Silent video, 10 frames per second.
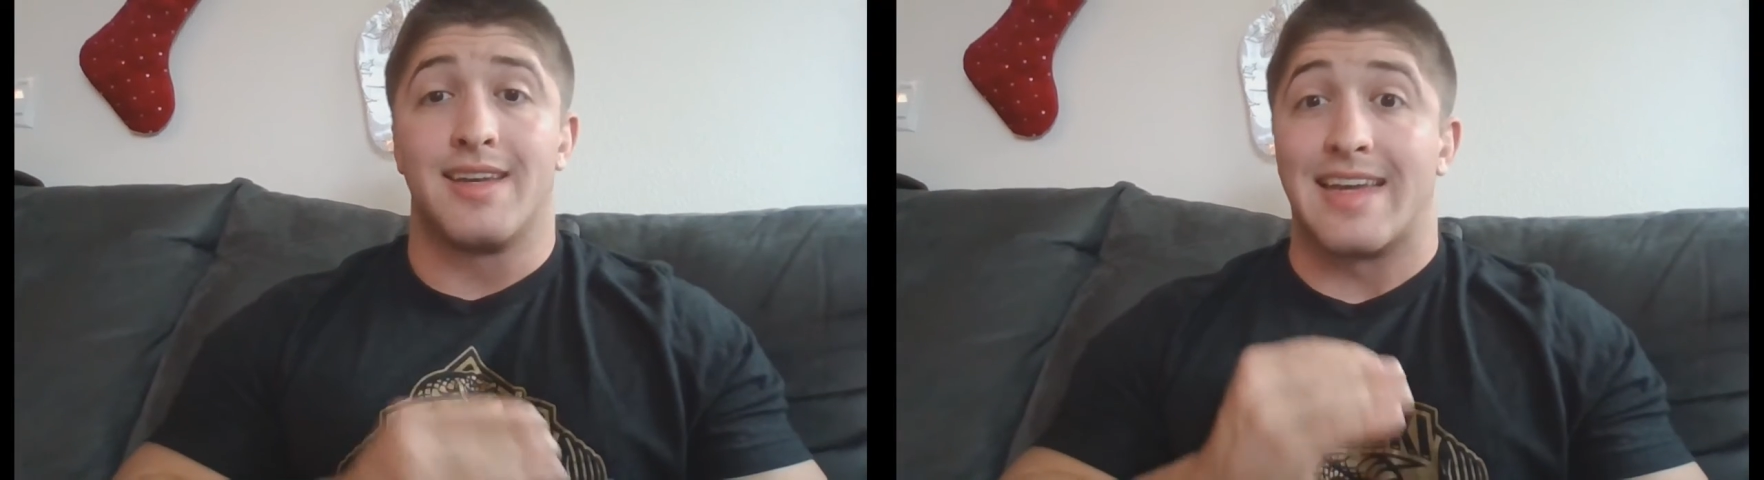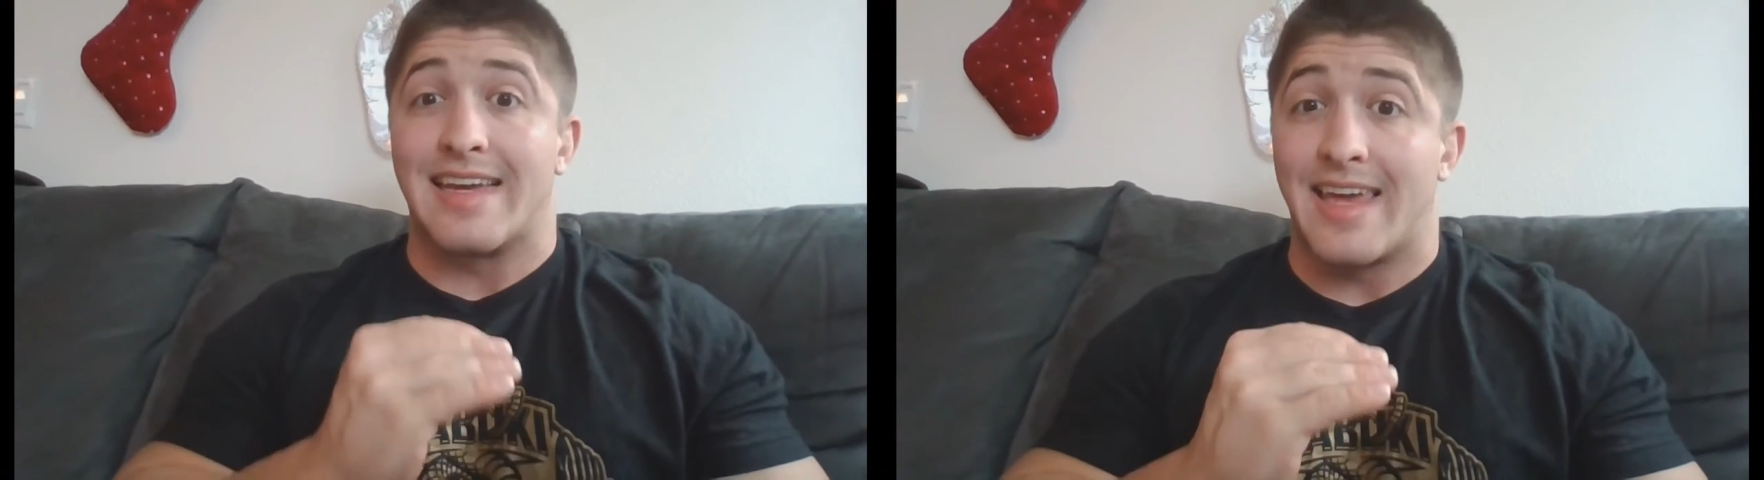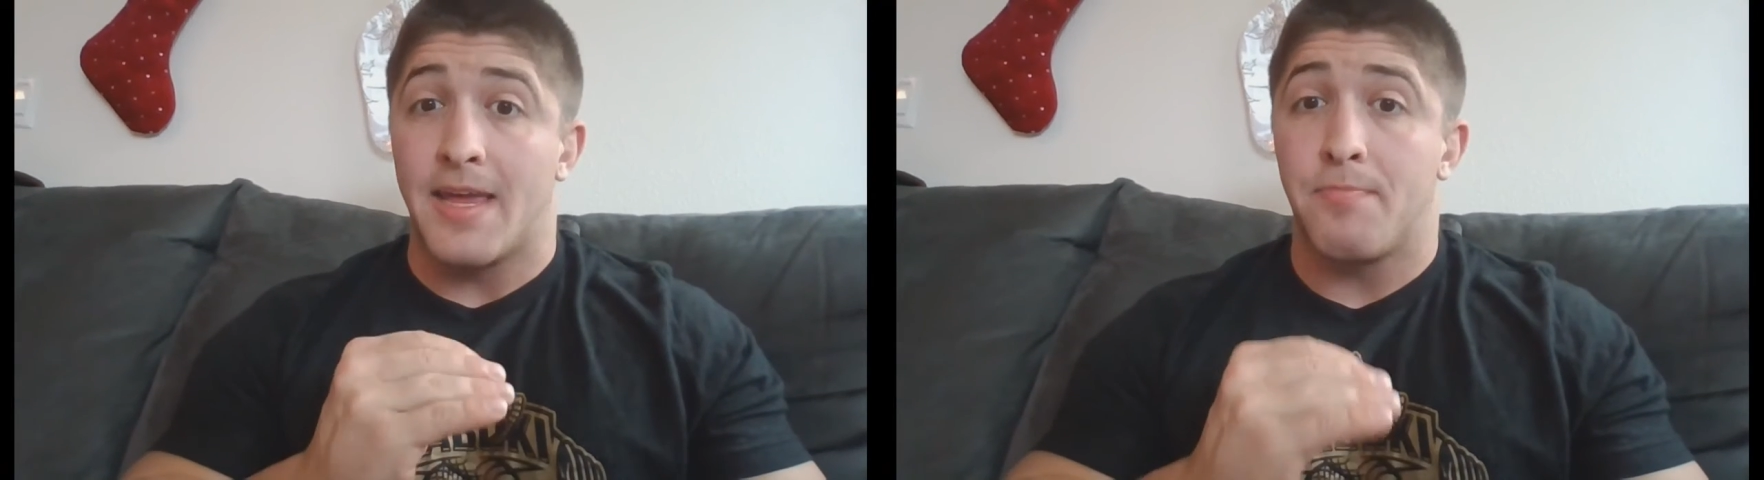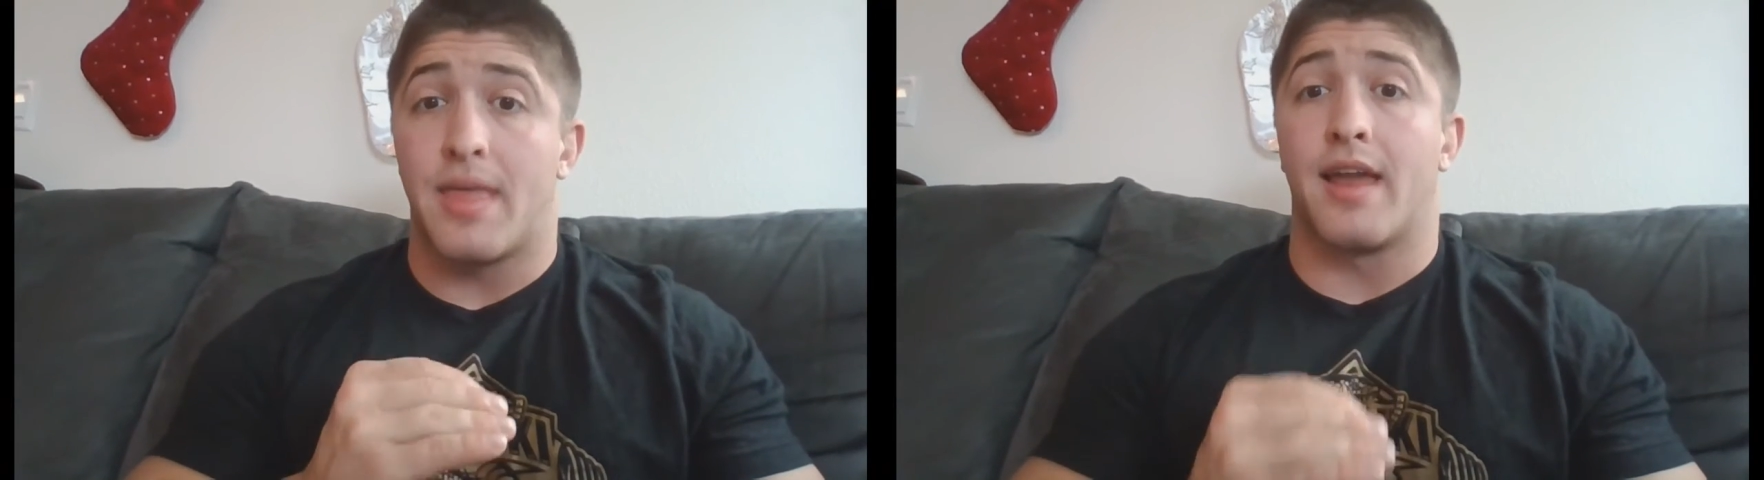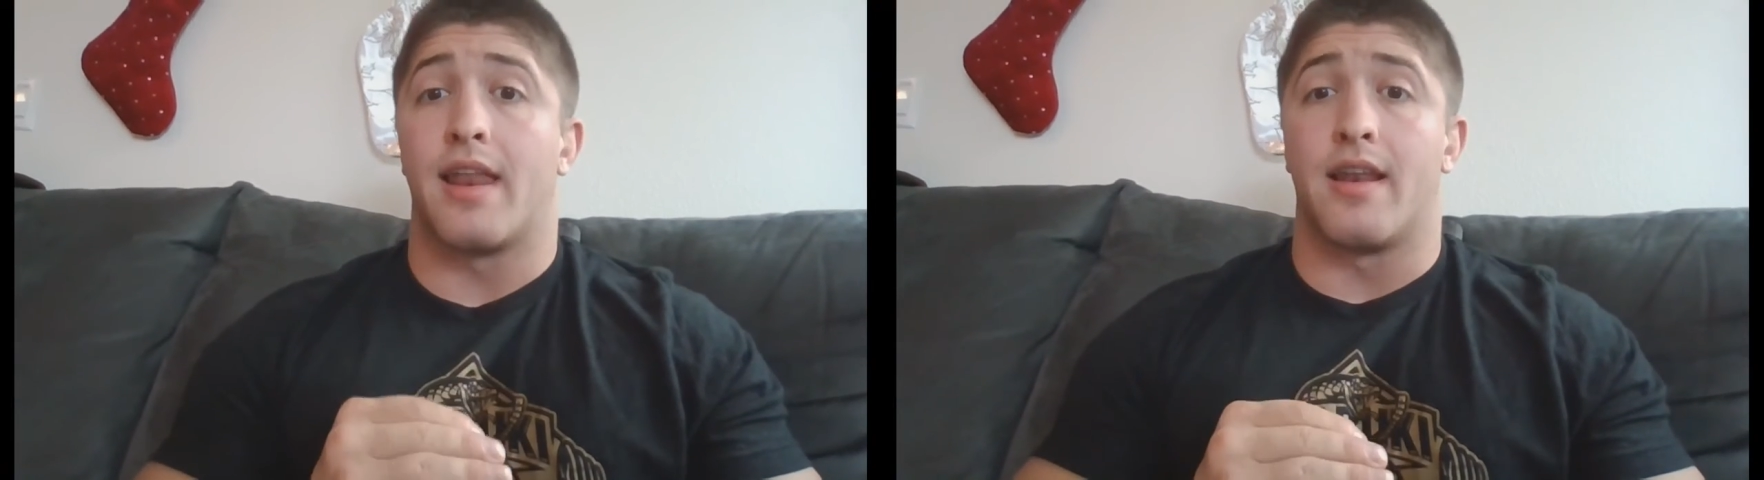to keep
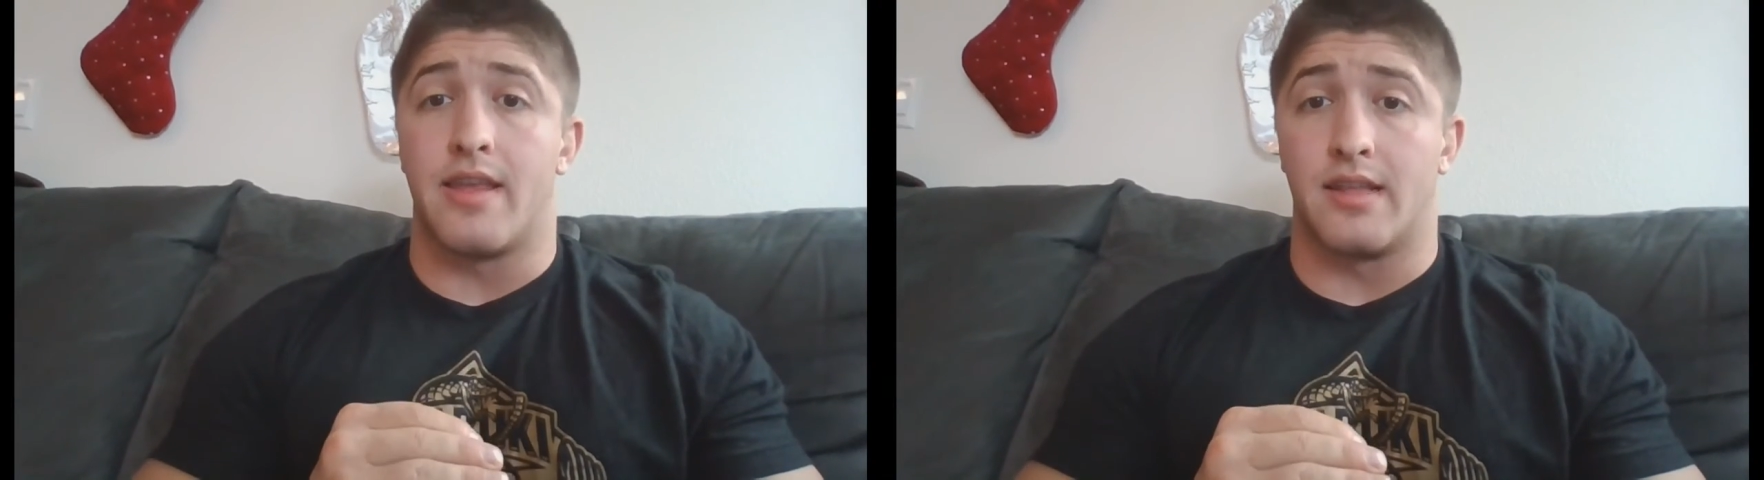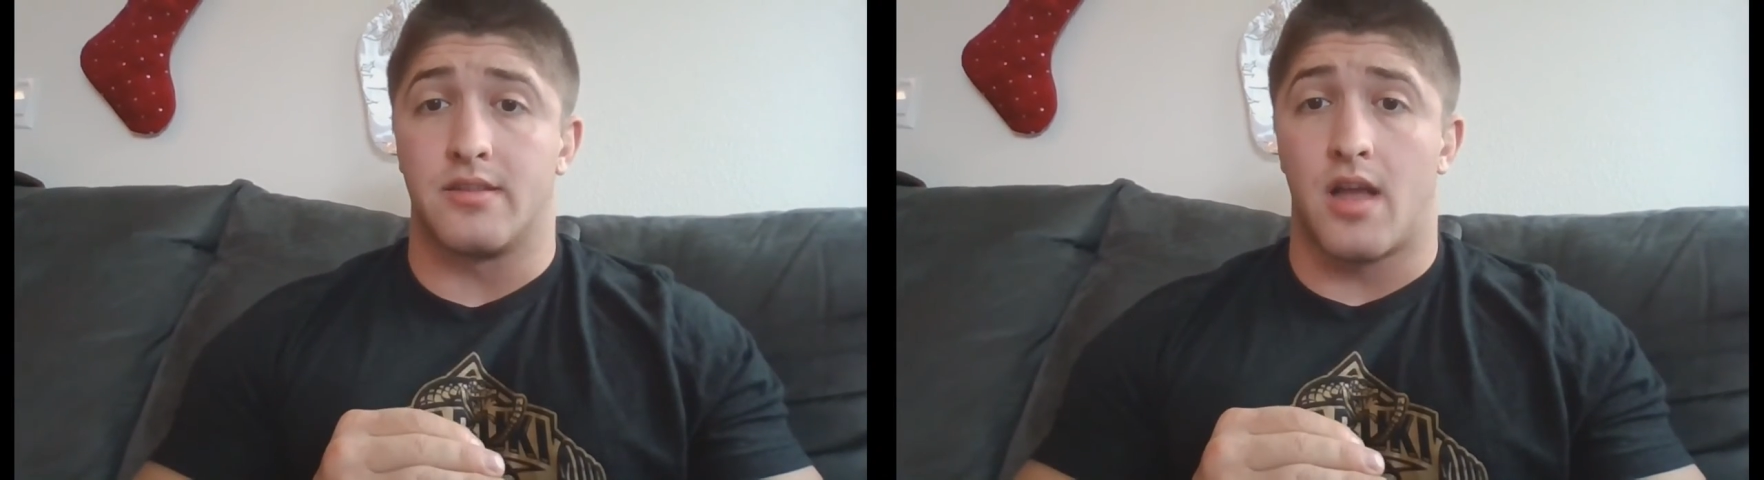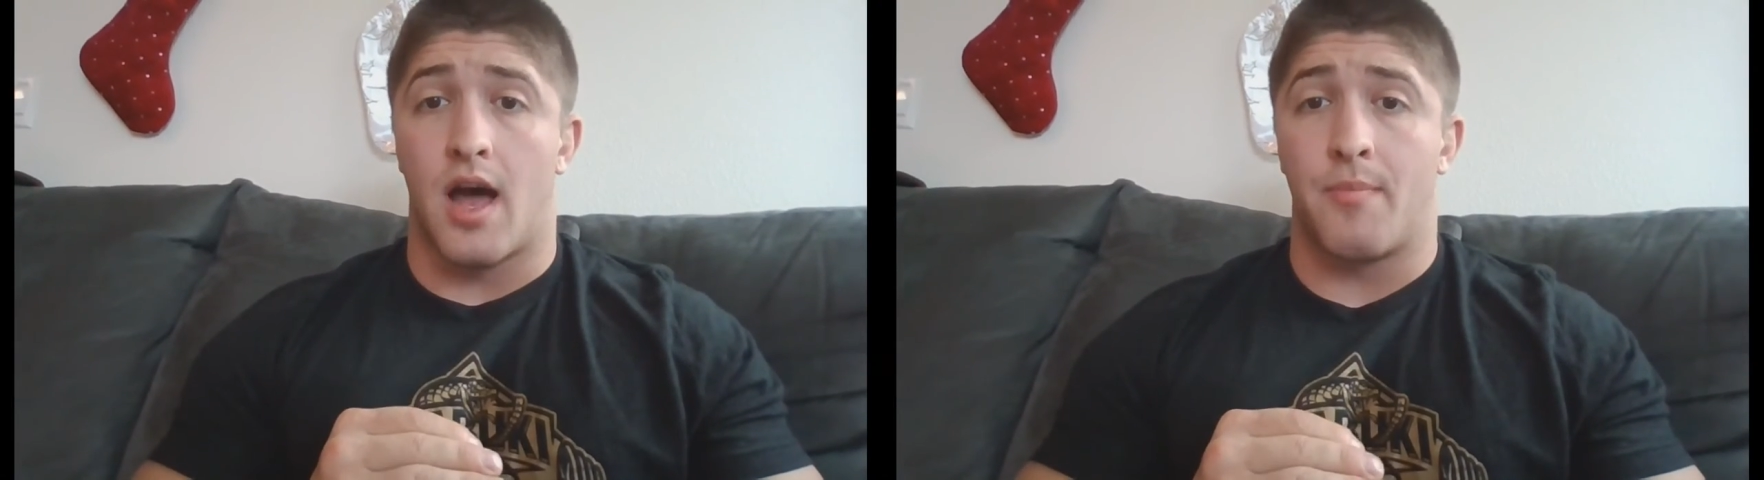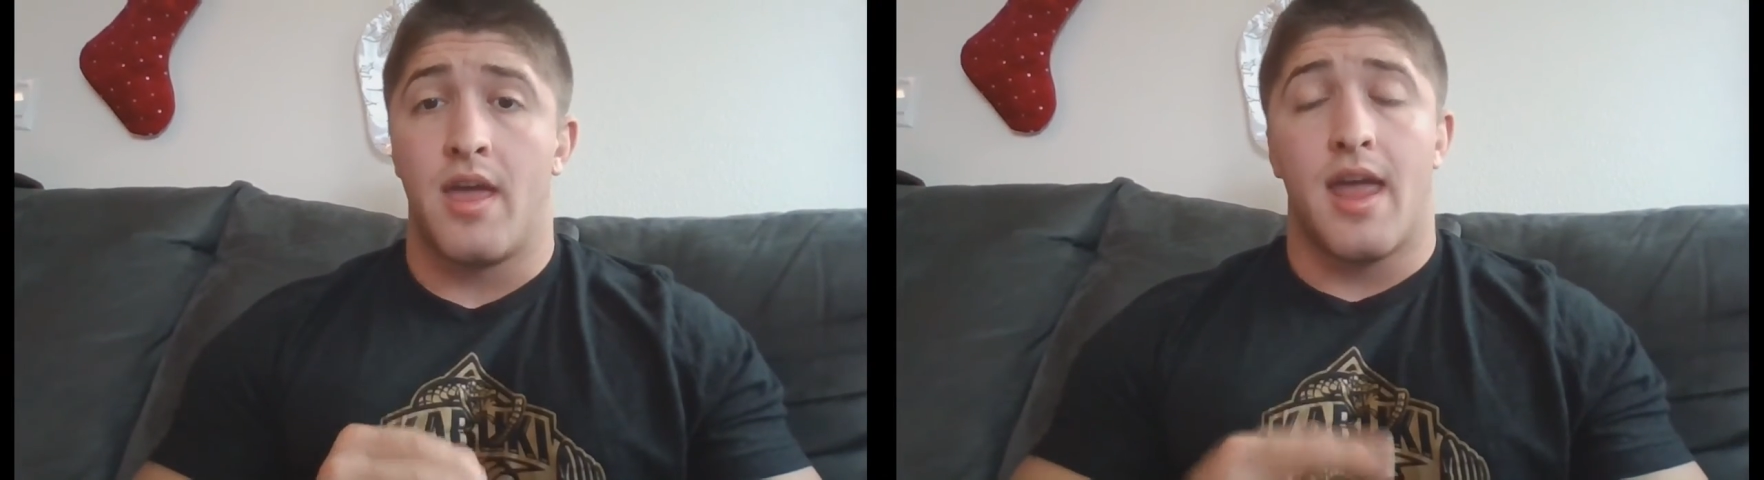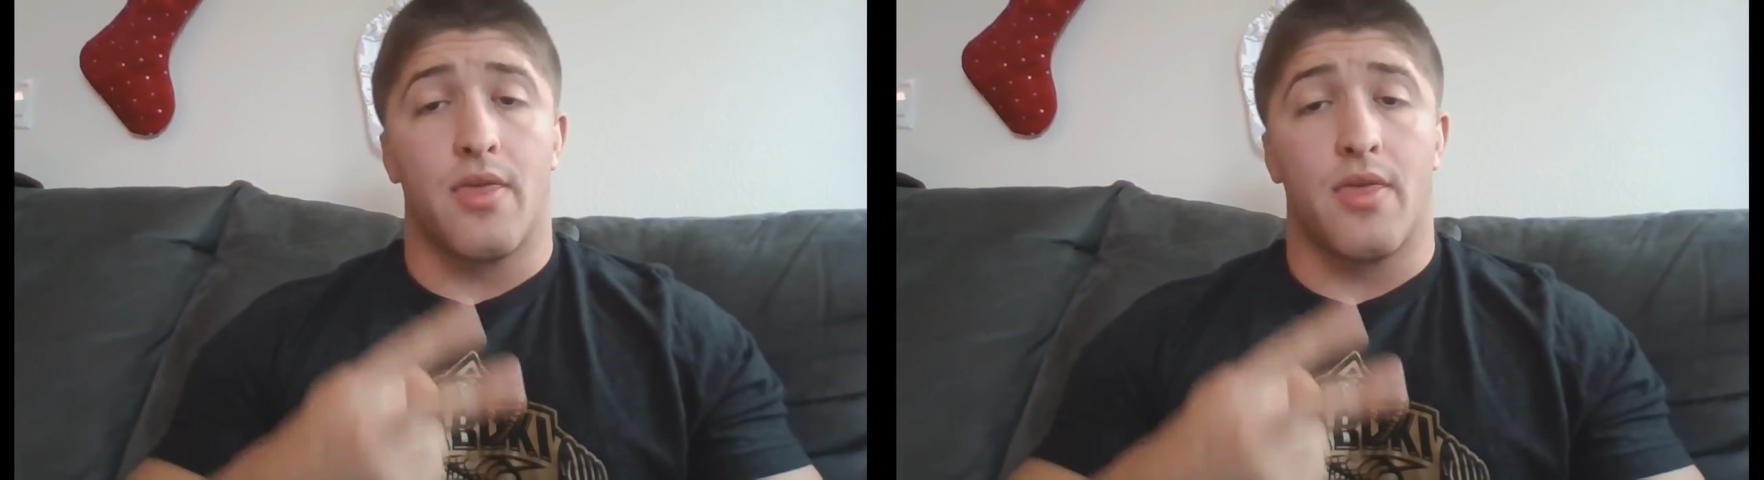that at a dead stop.